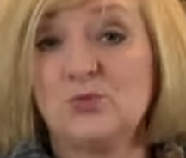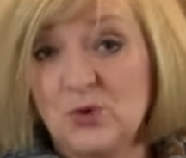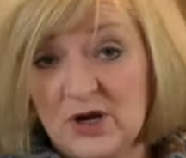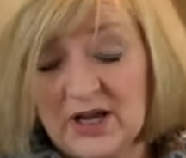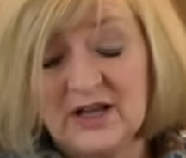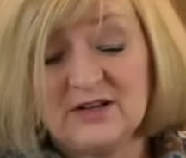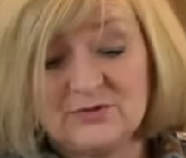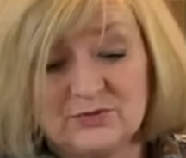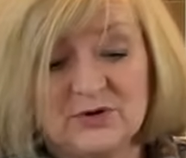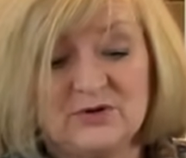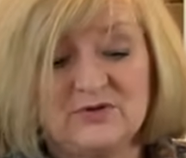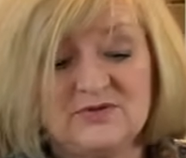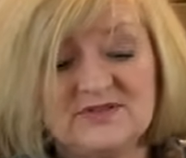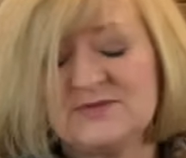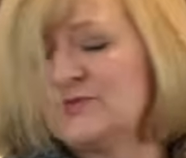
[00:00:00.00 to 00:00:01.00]
Wild
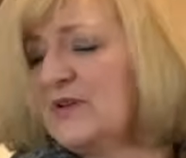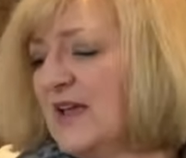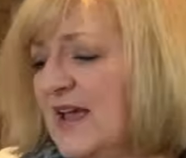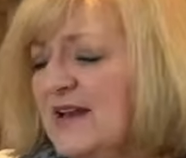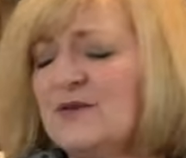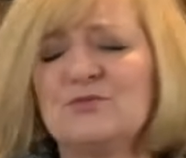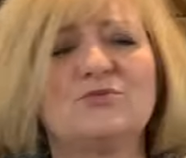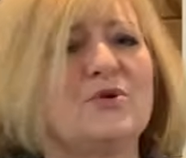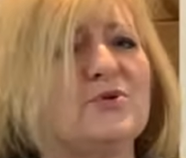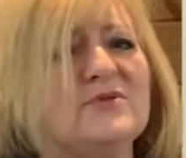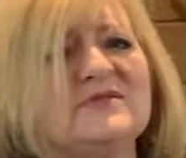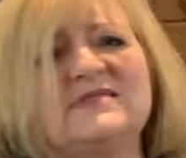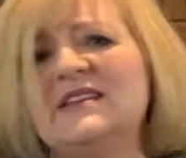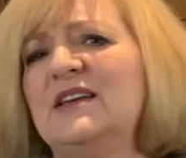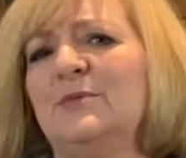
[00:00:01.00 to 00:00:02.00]
Rose. We had a
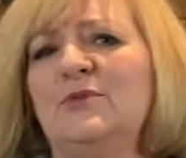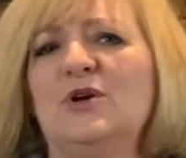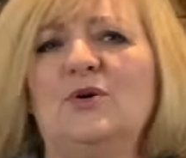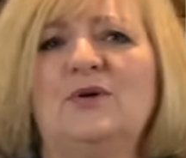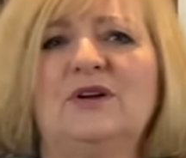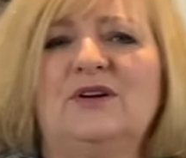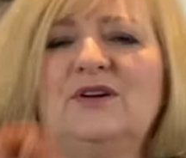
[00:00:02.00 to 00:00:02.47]
rose theme going